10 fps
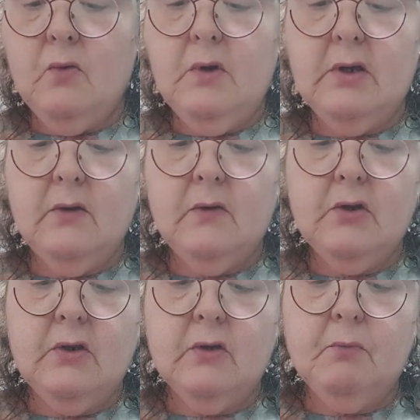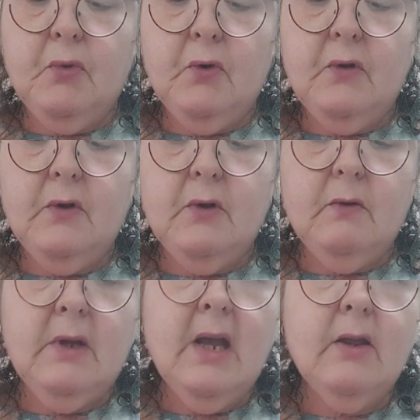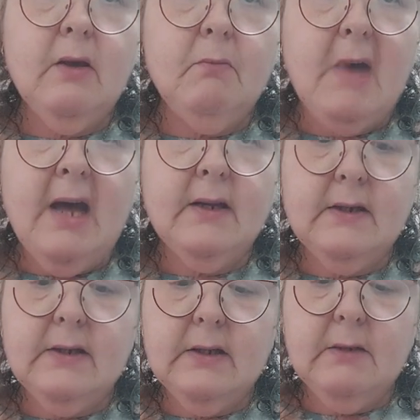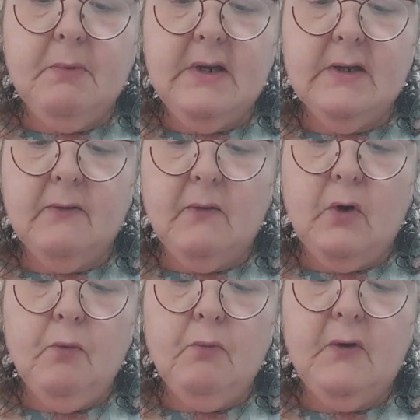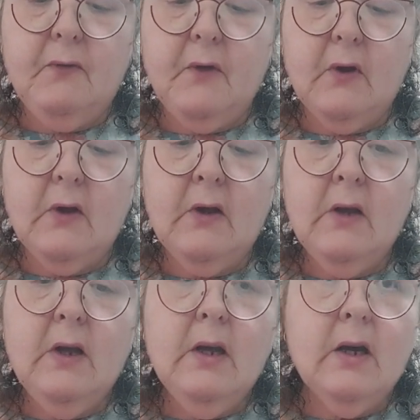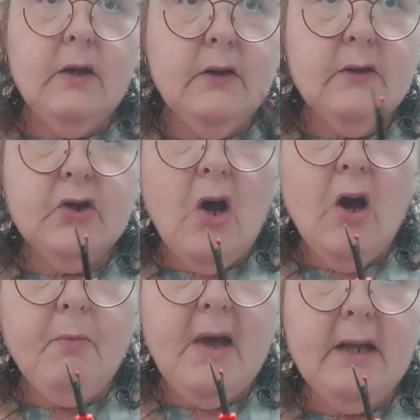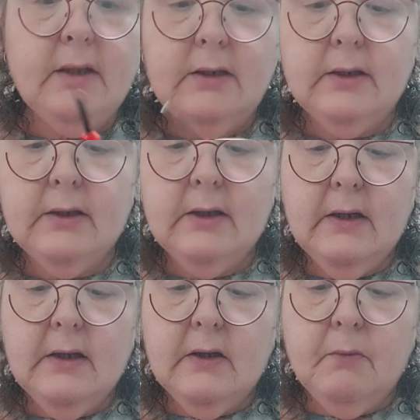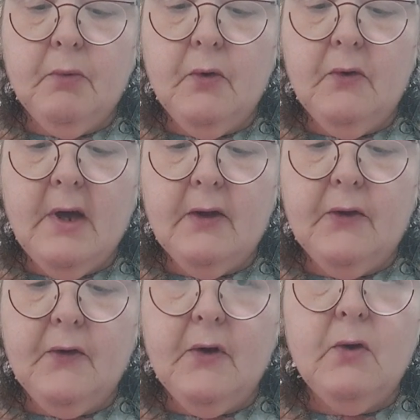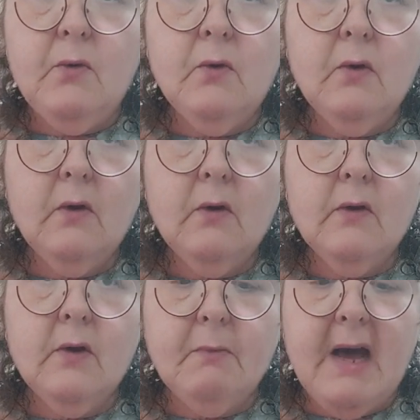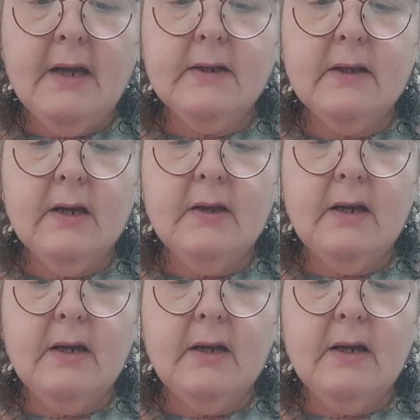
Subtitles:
all you do is you just get the mat, the piece of clumped fur, and the sharp end, you put that through the mat and